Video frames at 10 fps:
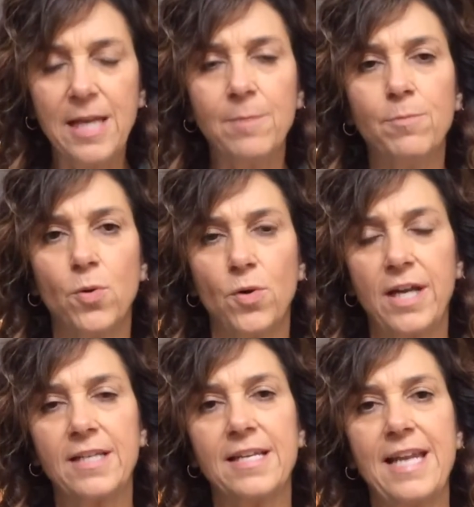
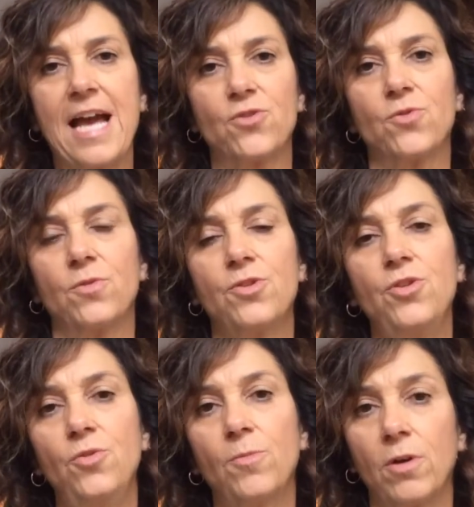pinpoint an actual
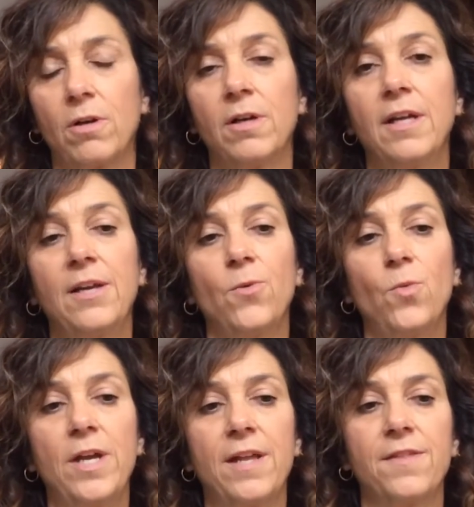tumor
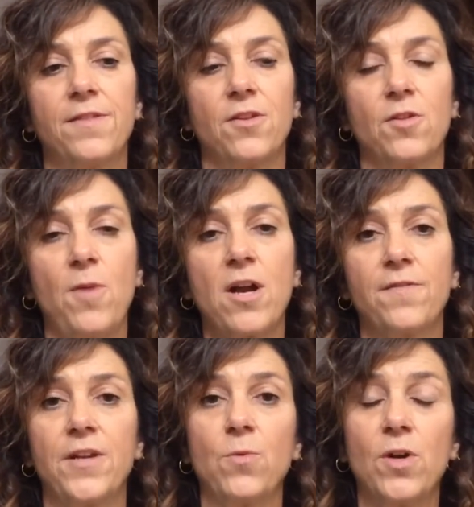with the thermography.